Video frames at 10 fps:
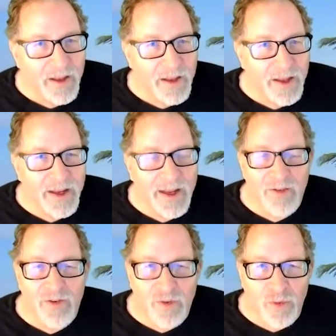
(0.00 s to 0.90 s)
He
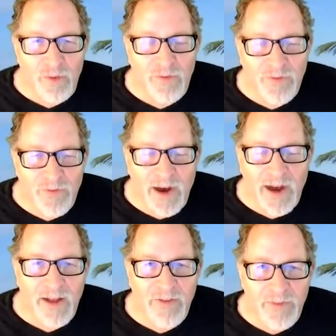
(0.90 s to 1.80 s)
has sold
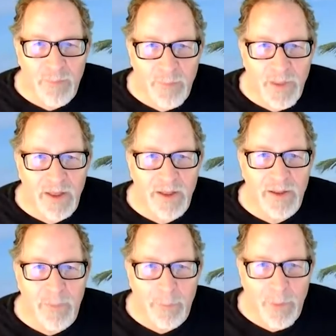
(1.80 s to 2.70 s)
five
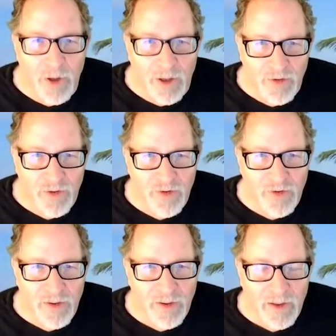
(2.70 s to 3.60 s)
million books
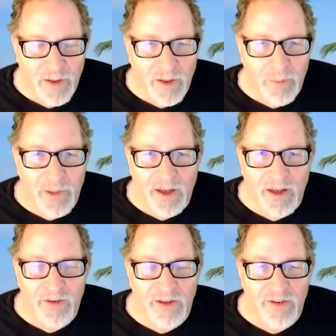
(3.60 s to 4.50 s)

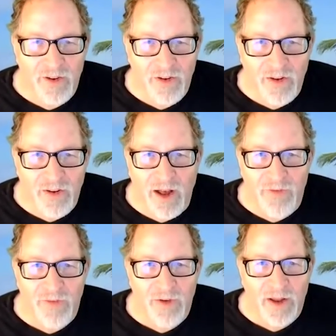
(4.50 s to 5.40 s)
because his
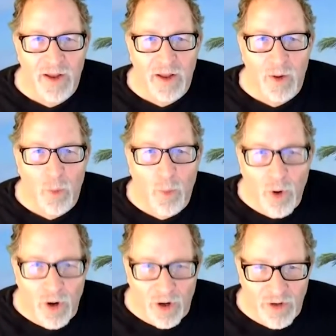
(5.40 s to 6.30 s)
stuff
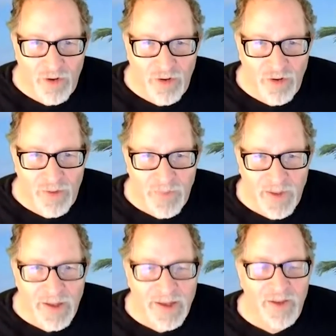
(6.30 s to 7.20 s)
works.
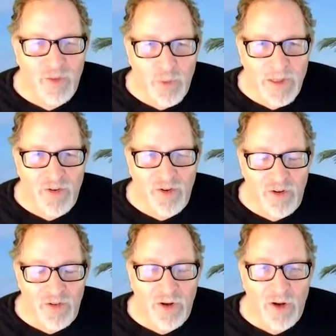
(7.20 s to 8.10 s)
His
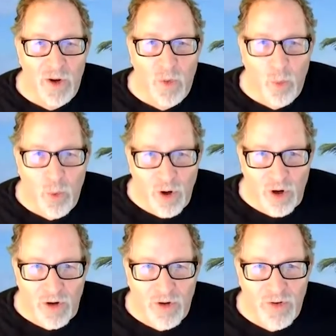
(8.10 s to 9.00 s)
research
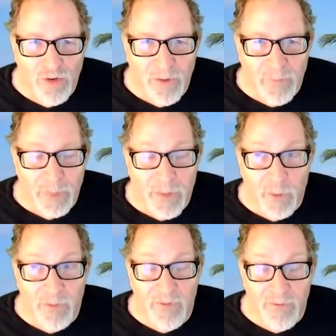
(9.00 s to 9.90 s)
works.
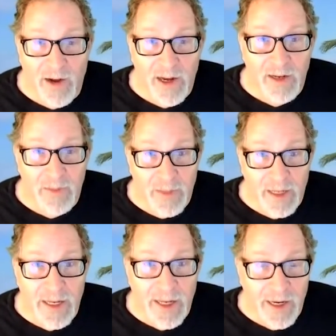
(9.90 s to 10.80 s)
We've invited him
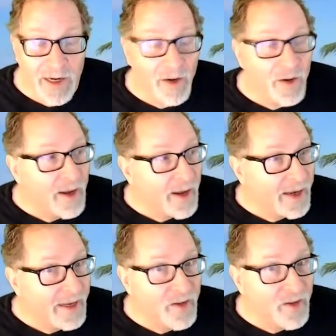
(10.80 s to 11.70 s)
in here,
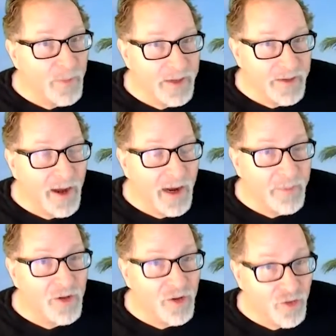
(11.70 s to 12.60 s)
and he's made
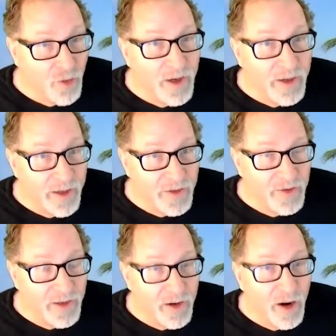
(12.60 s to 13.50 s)
time to join
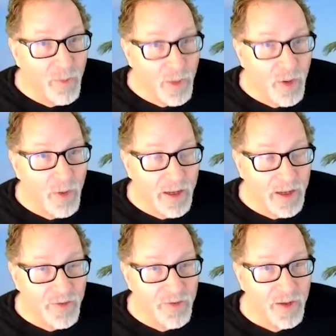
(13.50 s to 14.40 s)
us at our
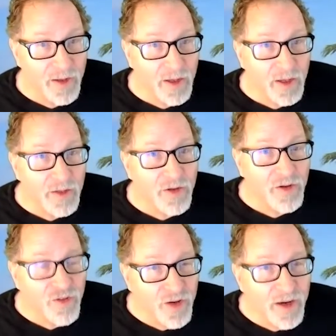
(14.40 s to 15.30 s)
request to
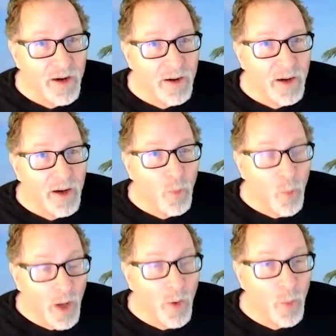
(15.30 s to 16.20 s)
share
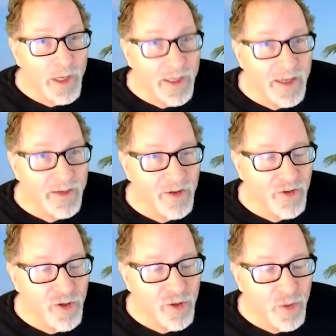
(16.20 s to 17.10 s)
what we need to
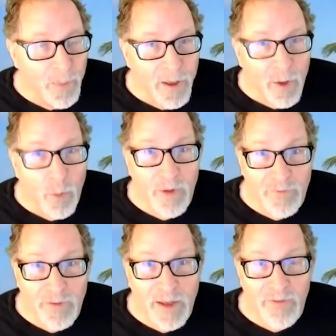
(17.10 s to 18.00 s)
do.
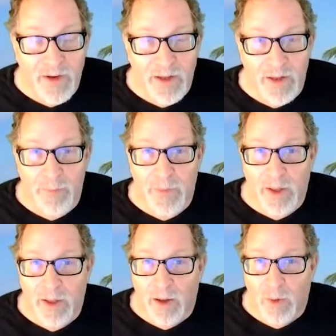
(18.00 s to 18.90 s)
We've given him
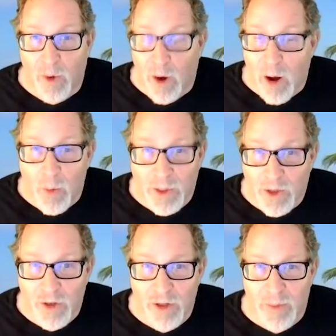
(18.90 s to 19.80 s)
all we
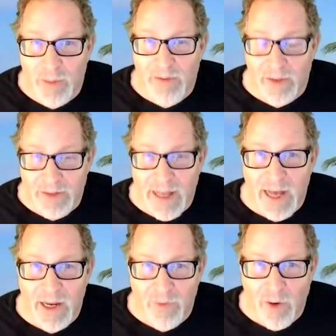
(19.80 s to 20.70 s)
could about the
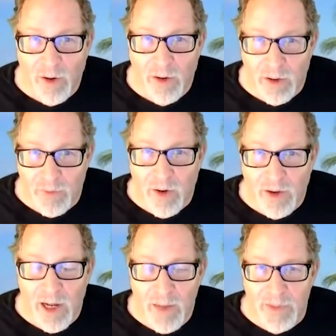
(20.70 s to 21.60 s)
data of our, of our
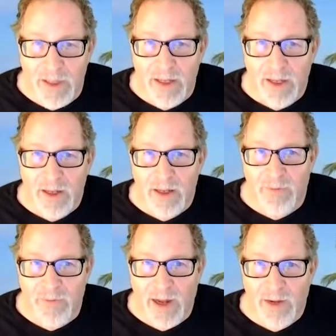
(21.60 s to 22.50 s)
company.
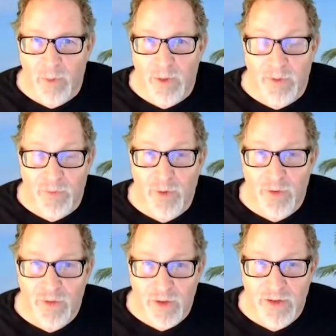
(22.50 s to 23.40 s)
In fact, one of the
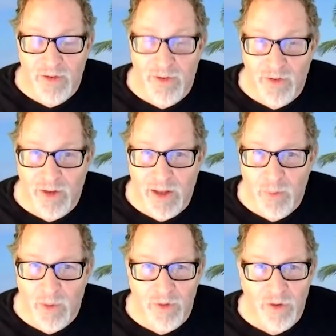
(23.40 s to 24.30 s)
first things he
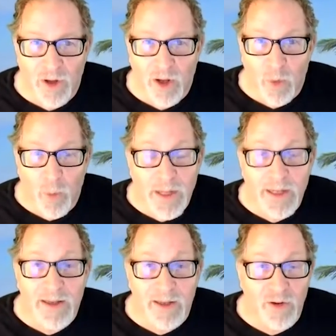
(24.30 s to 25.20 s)
said was, we
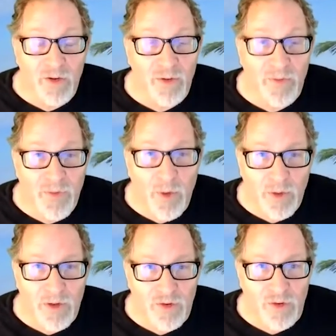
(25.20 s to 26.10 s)
need to do some
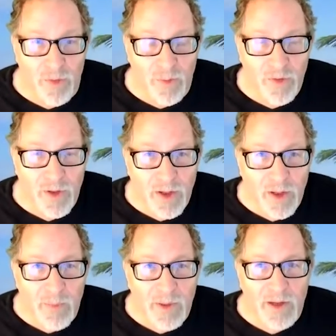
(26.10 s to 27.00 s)
focus groups,
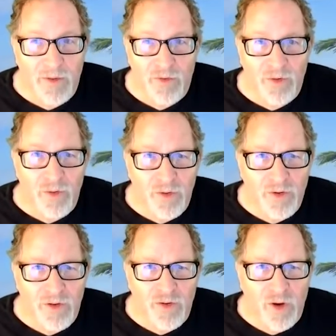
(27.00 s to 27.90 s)
because you,
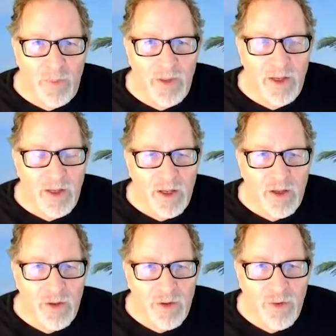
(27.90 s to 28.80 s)
you just told me
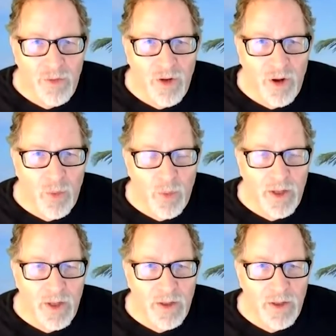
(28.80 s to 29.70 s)
you know
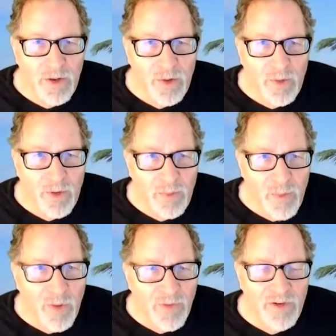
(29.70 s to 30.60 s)
what your,
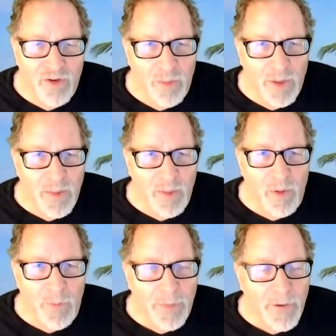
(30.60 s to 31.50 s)
motivates your
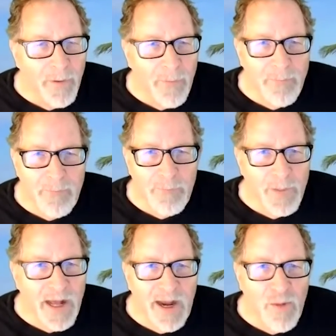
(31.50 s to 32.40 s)
people, but
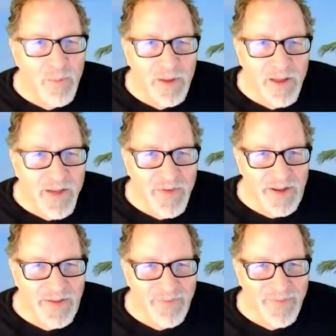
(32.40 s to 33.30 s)
I don't believe it.